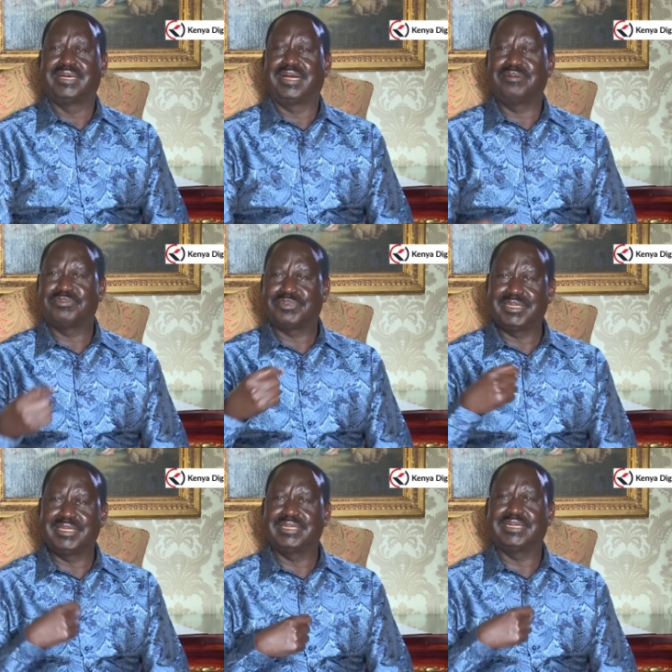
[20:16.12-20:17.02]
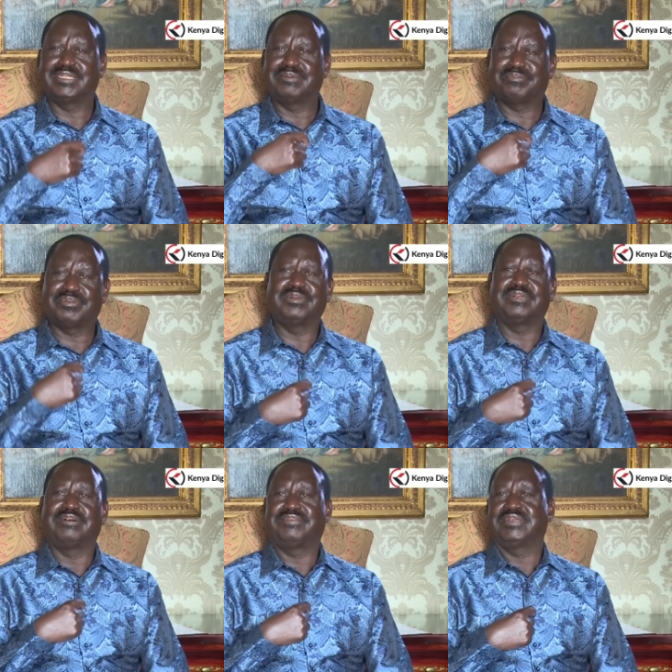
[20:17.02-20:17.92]
I'm saying as a
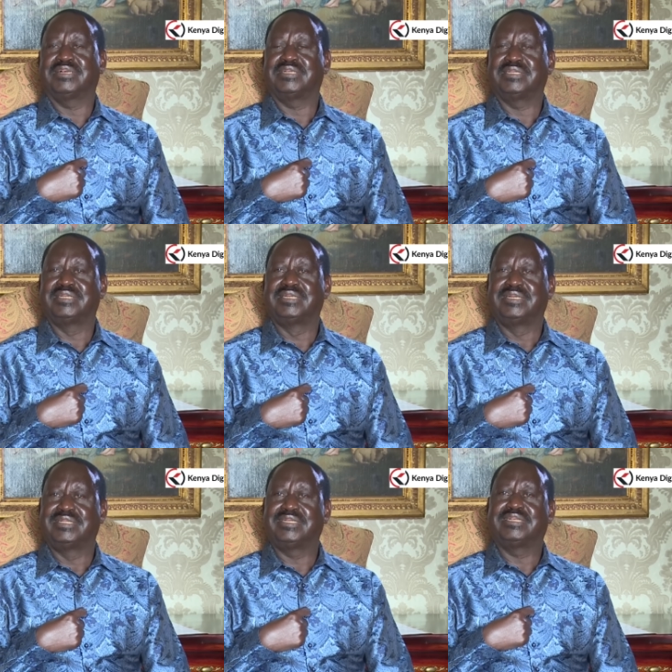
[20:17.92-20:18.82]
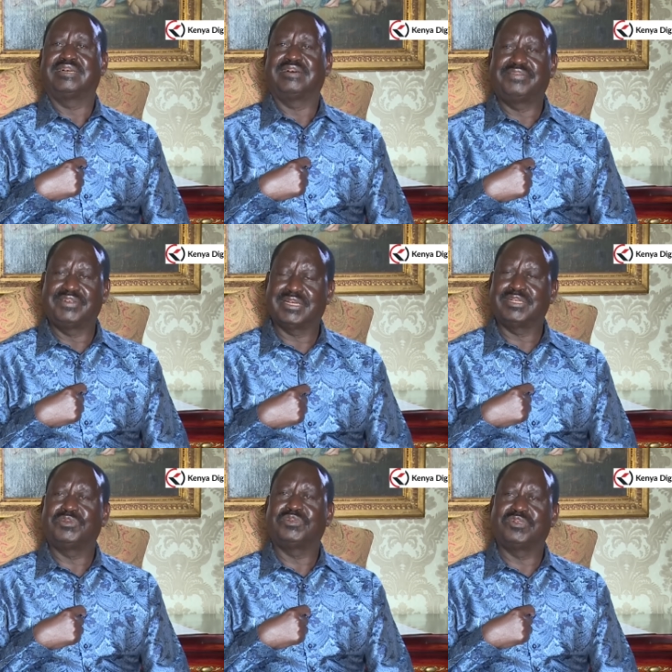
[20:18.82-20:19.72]
proud African that
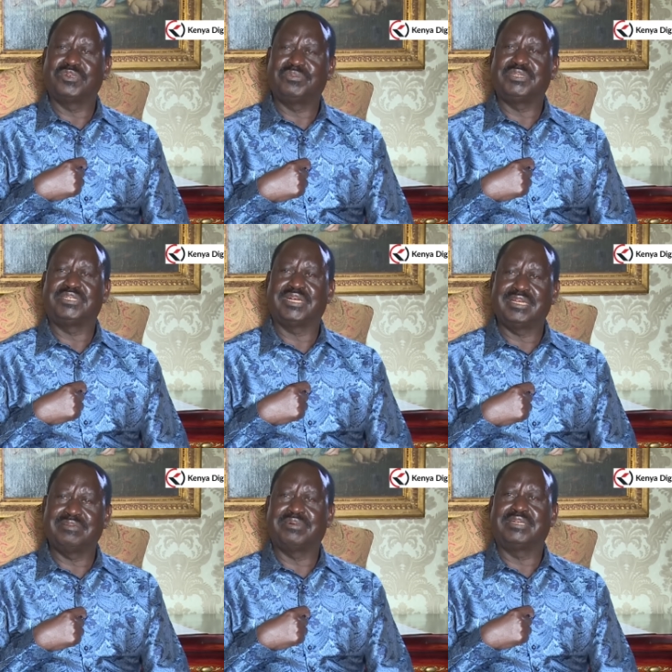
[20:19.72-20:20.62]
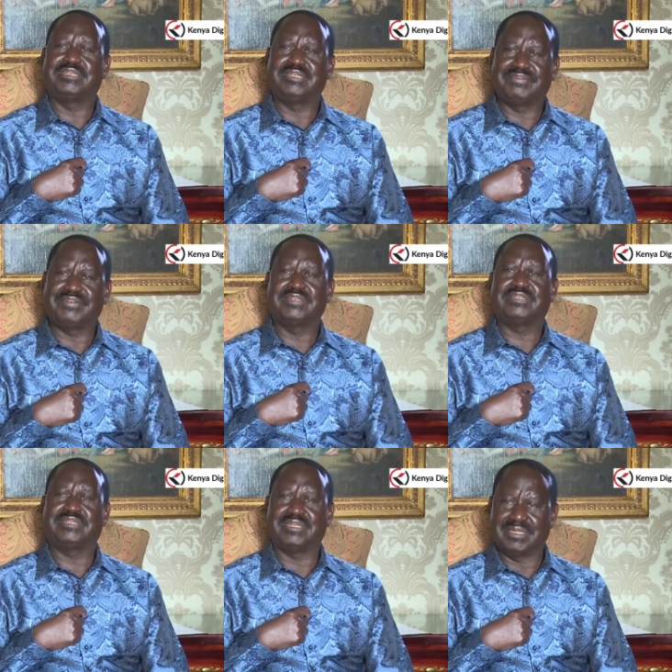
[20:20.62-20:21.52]
Africa should not be judged by different
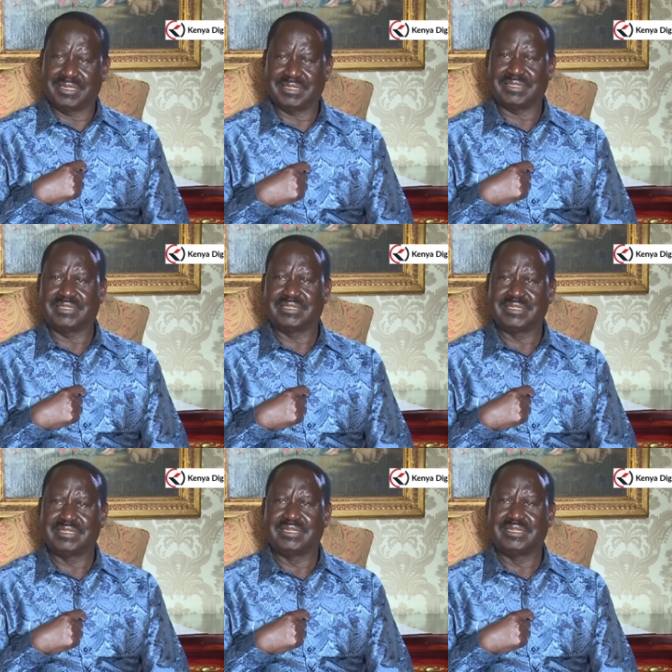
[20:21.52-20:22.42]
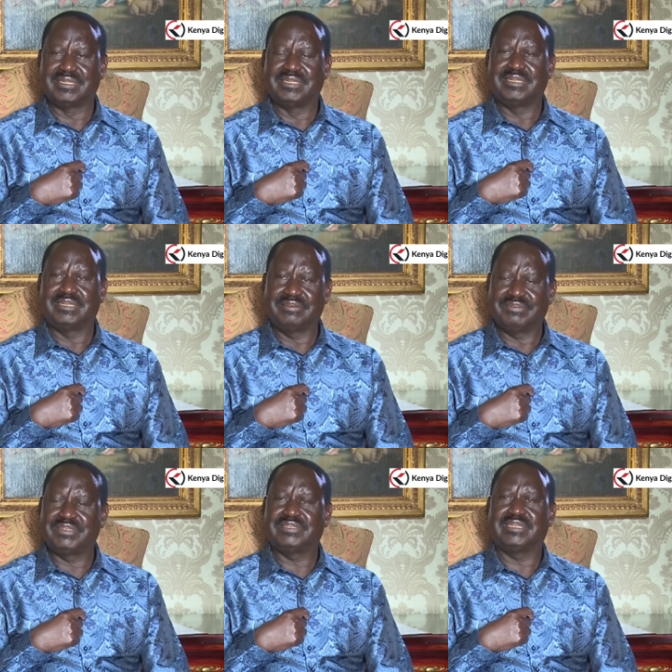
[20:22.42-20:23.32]
standards.
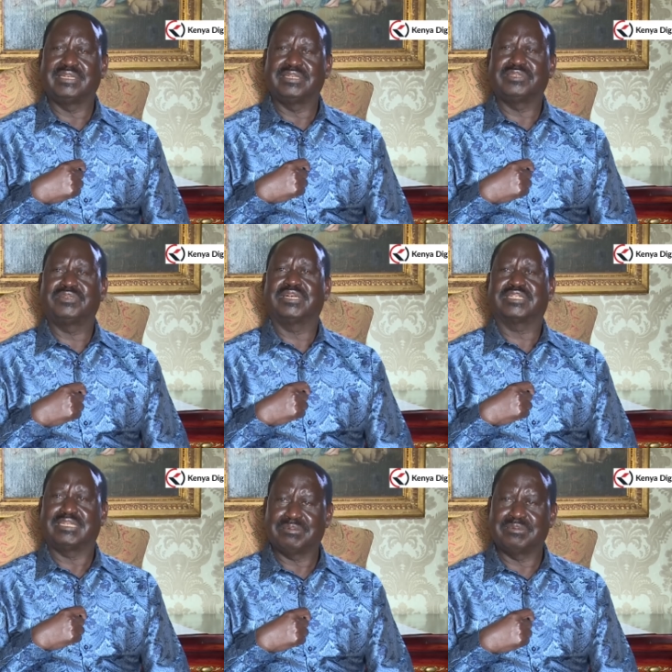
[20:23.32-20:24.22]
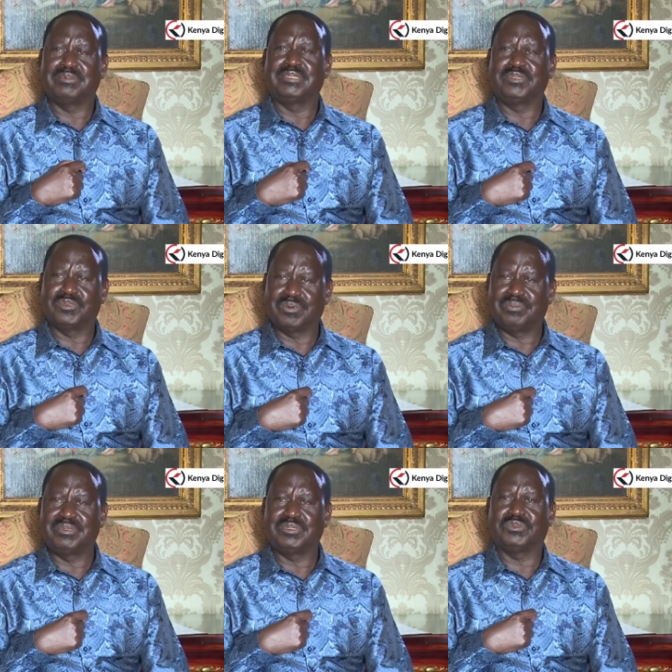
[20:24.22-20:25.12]
If this thing is not acceptable in
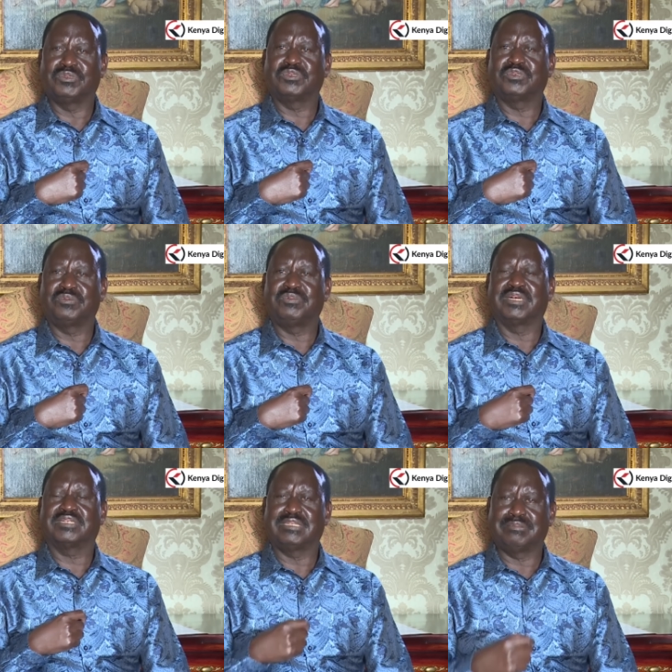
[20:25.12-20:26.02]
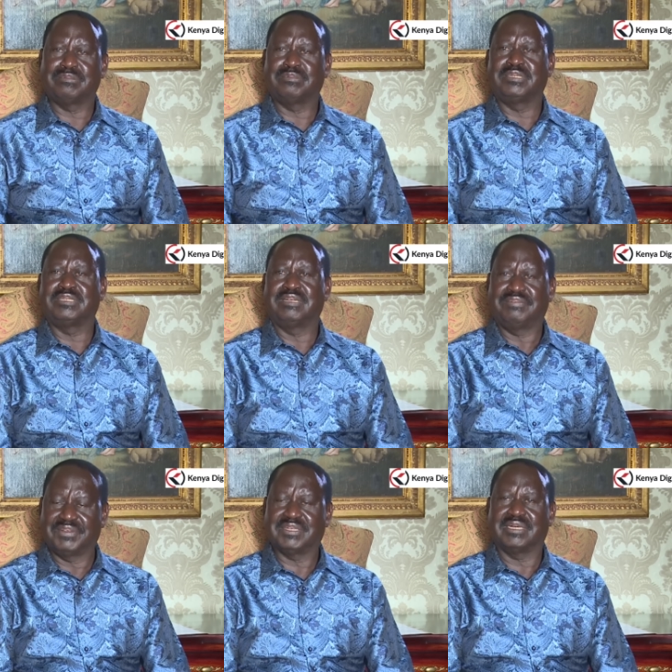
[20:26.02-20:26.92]
Europe, it should also not be acceptable in
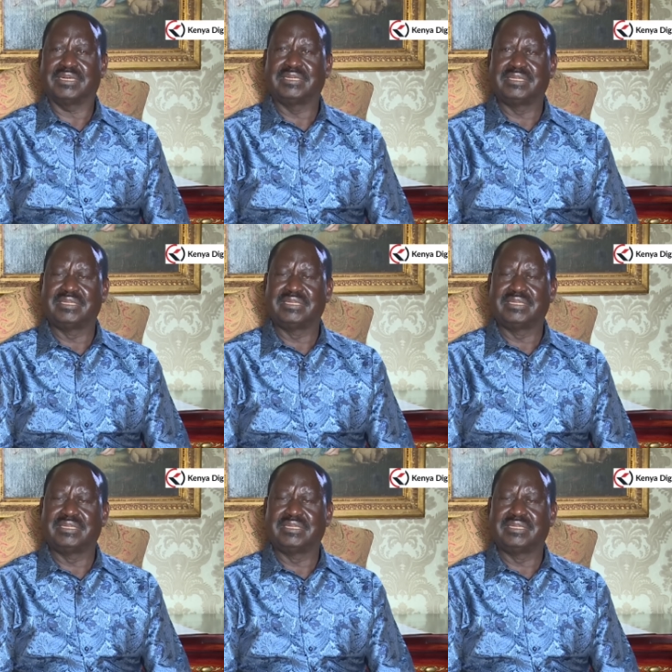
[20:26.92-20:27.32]
Africa.